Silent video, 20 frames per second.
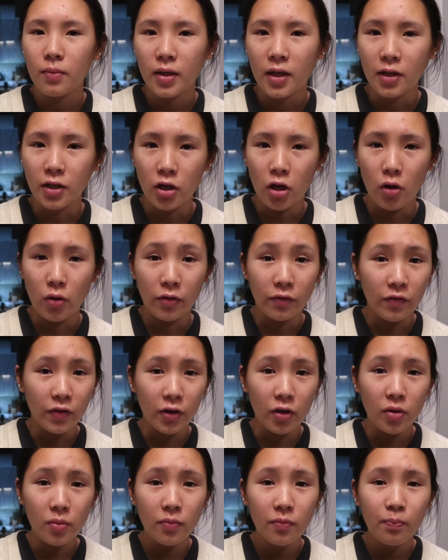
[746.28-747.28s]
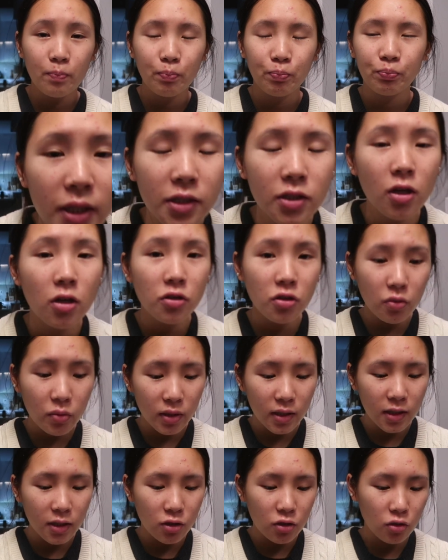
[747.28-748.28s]
can go and film, because also we
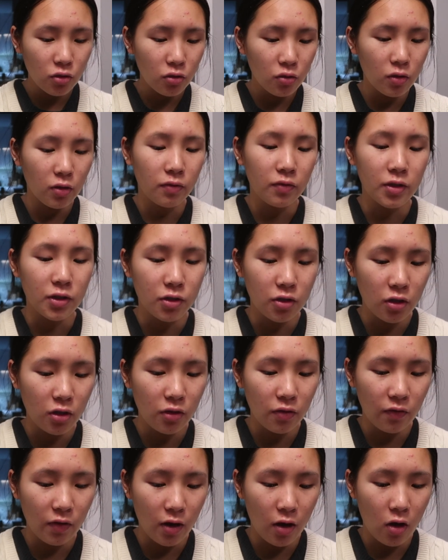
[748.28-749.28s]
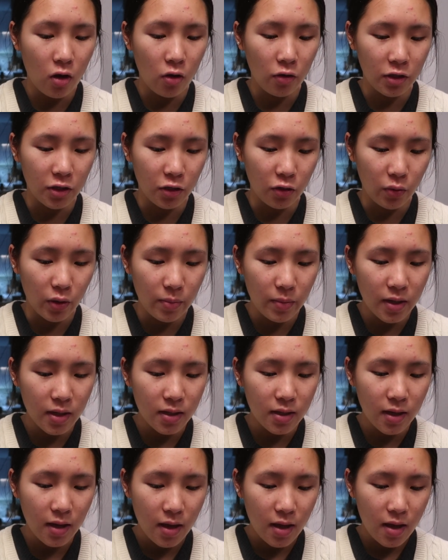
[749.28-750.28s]
need to reserve all the
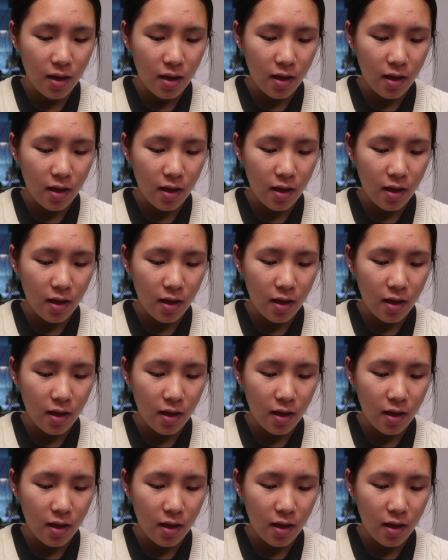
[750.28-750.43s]
equipment,